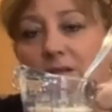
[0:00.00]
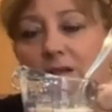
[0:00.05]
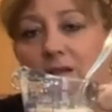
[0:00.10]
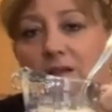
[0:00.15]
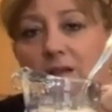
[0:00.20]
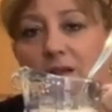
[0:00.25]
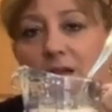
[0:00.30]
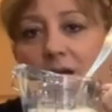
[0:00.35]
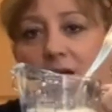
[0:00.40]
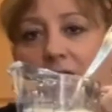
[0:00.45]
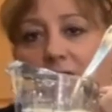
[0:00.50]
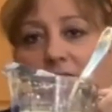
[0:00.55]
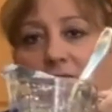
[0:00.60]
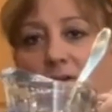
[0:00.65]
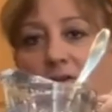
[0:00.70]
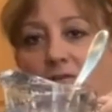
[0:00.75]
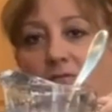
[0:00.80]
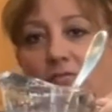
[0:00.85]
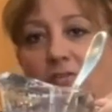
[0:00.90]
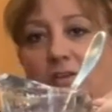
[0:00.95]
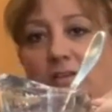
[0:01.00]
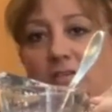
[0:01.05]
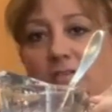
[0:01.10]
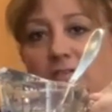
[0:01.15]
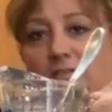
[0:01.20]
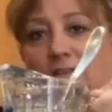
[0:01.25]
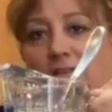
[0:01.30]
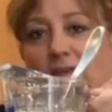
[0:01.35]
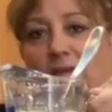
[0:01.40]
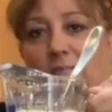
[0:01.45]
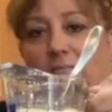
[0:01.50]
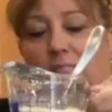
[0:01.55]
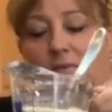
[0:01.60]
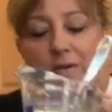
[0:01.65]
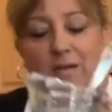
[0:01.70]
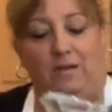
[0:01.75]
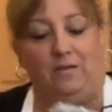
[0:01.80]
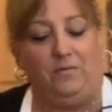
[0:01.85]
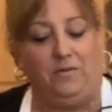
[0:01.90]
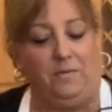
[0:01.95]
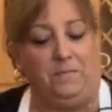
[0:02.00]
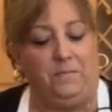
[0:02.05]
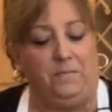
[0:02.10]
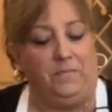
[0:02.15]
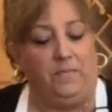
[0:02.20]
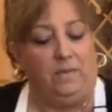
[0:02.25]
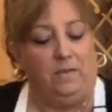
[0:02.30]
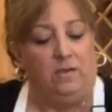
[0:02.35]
second half. I don't know if you can see that, but anyway.